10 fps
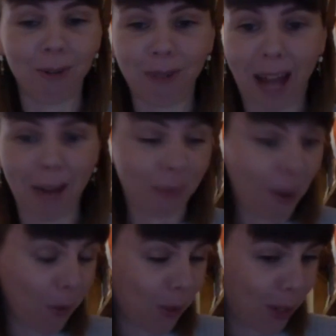on for hours
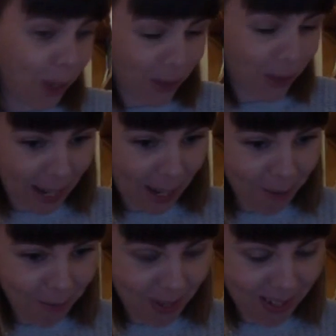about all the girls that I
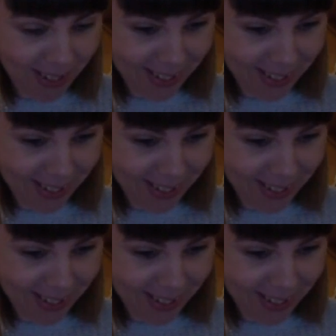love, but